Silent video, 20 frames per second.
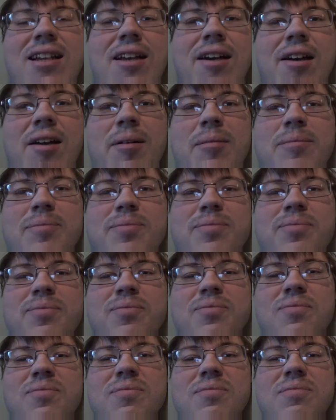um,
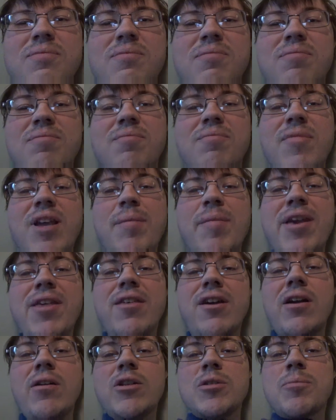maybe he
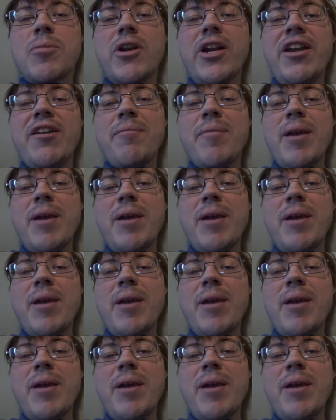thought I was brave,